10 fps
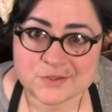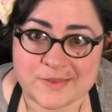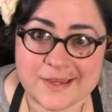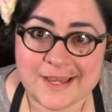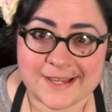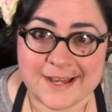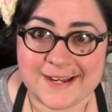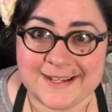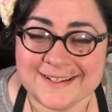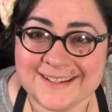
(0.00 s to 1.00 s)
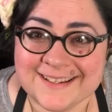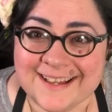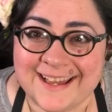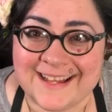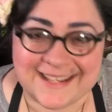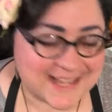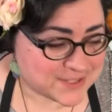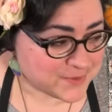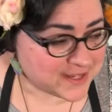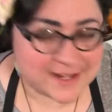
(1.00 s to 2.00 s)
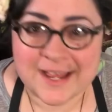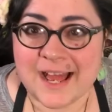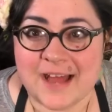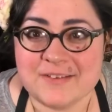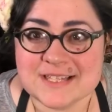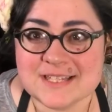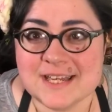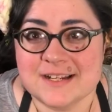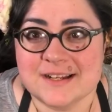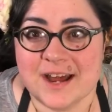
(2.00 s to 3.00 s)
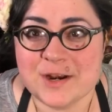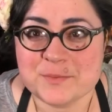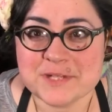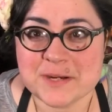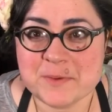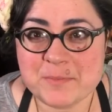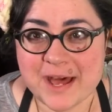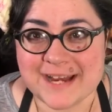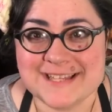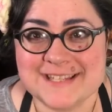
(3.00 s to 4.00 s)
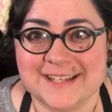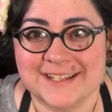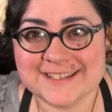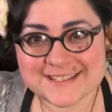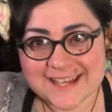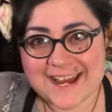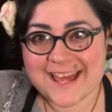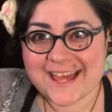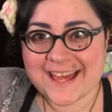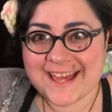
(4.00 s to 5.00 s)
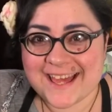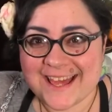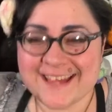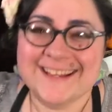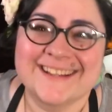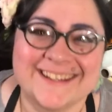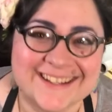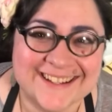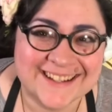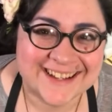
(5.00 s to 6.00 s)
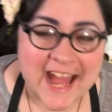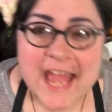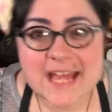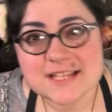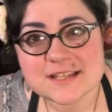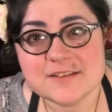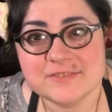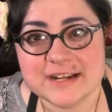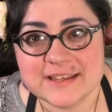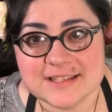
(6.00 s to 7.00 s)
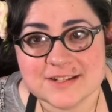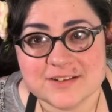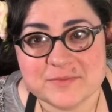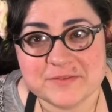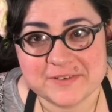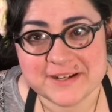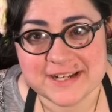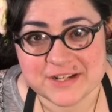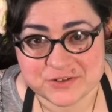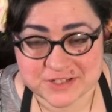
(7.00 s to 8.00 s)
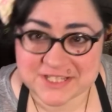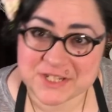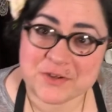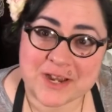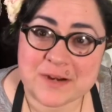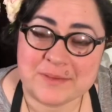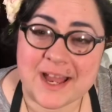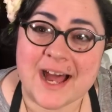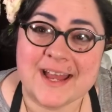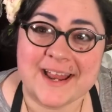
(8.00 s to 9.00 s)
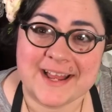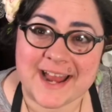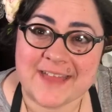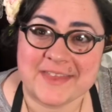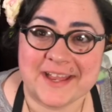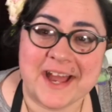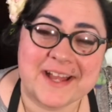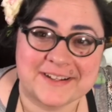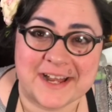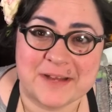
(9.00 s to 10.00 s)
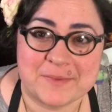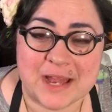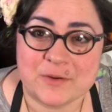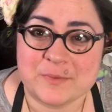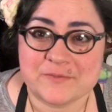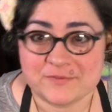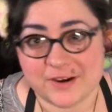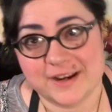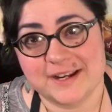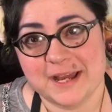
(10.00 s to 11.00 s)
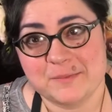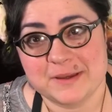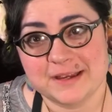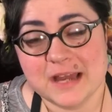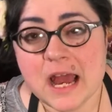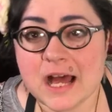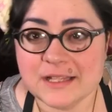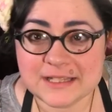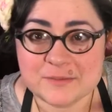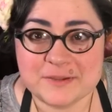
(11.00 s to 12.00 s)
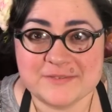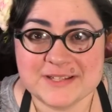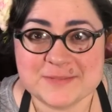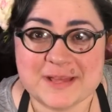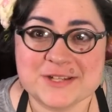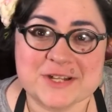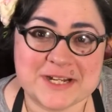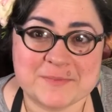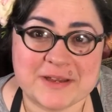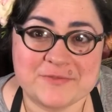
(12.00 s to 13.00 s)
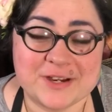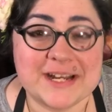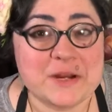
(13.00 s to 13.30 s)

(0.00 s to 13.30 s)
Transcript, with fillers: think I got it. And guess what? I've got skin on 100% of my body still. Ta-da! It's not funny. This could have been very dangerous. It's incredibly hot, and had that gotten on me, I would have been very unhappy. A little bit of it splashed onto my foot,